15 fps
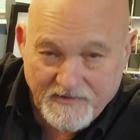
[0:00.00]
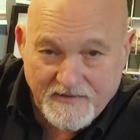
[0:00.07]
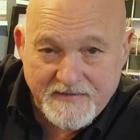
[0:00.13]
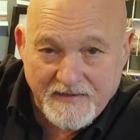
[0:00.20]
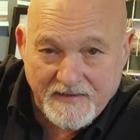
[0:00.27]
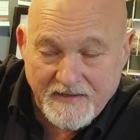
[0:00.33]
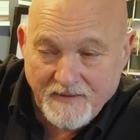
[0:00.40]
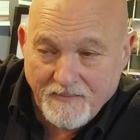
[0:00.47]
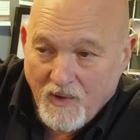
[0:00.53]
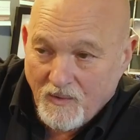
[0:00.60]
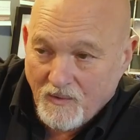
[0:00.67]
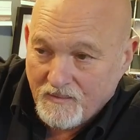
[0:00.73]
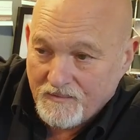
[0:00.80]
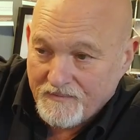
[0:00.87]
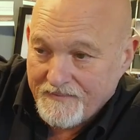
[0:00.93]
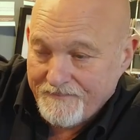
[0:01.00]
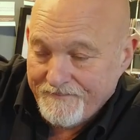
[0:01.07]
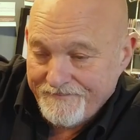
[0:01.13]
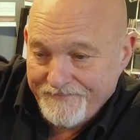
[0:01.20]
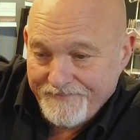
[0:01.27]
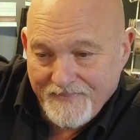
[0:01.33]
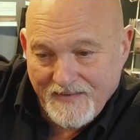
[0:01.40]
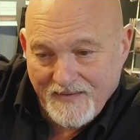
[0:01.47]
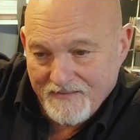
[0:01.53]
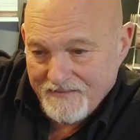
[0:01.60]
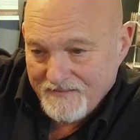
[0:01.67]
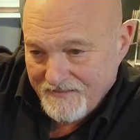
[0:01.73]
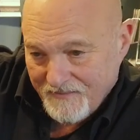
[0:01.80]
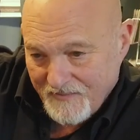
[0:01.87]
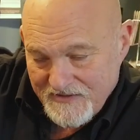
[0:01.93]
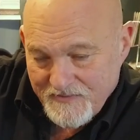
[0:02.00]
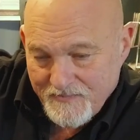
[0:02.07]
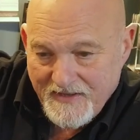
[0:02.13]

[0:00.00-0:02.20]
on a cylinder mould, which